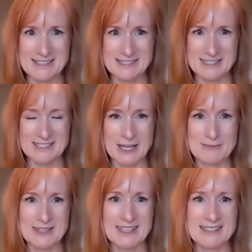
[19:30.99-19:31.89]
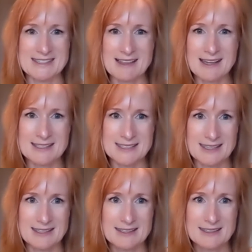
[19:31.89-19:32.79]
This is the time that it gets locked
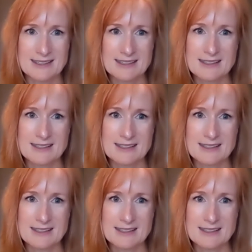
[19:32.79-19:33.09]
in.